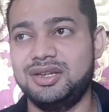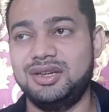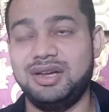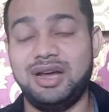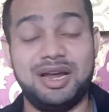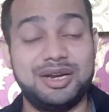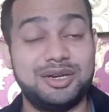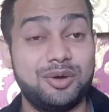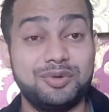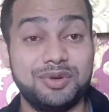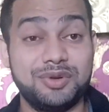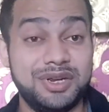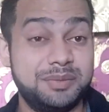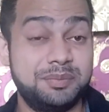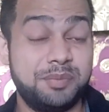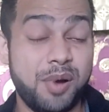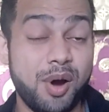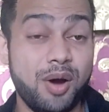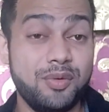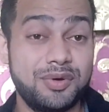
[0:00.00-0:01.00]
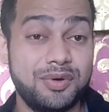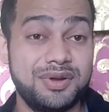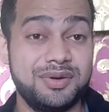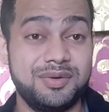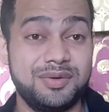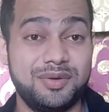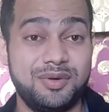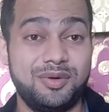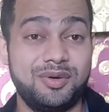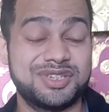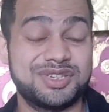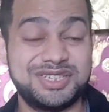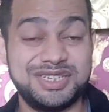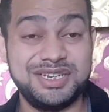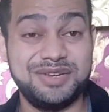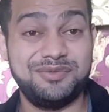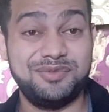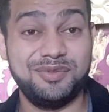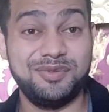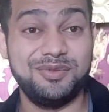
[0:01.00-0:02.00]
I don't eat pork or
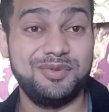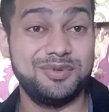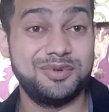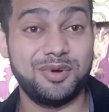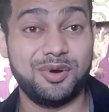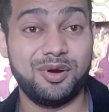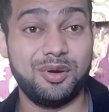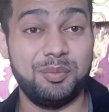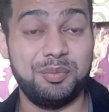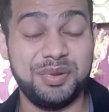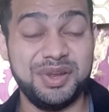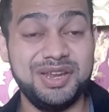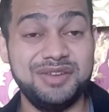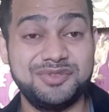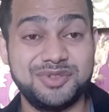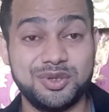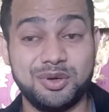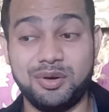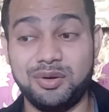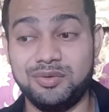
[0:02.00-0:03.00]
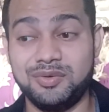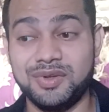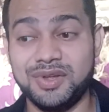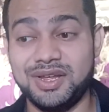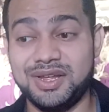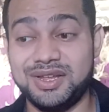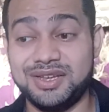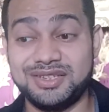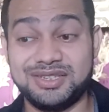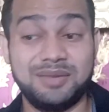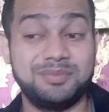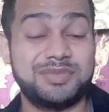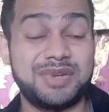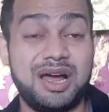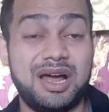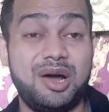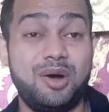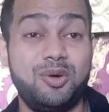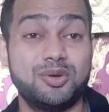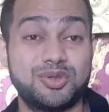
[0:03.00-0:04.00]
seafood or beef, so sometimes
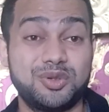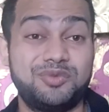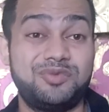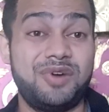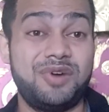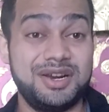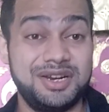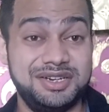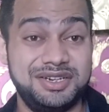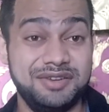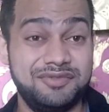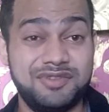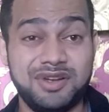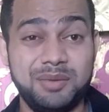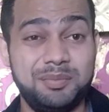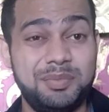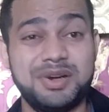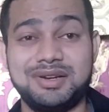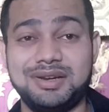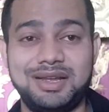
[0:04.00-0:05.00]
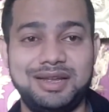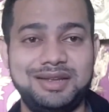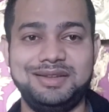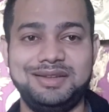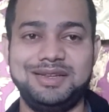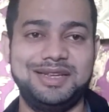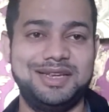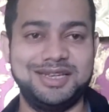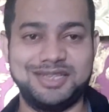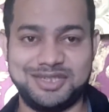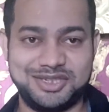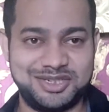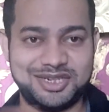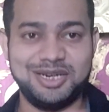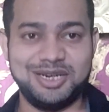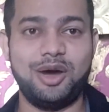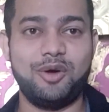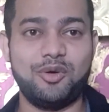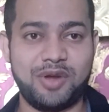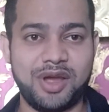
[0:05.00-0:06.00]
I also find it difficult, but it's still
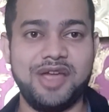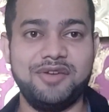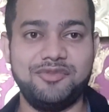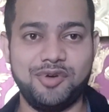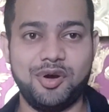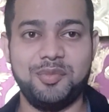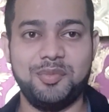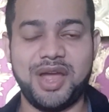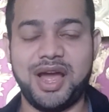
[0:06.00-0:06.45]
okay for me.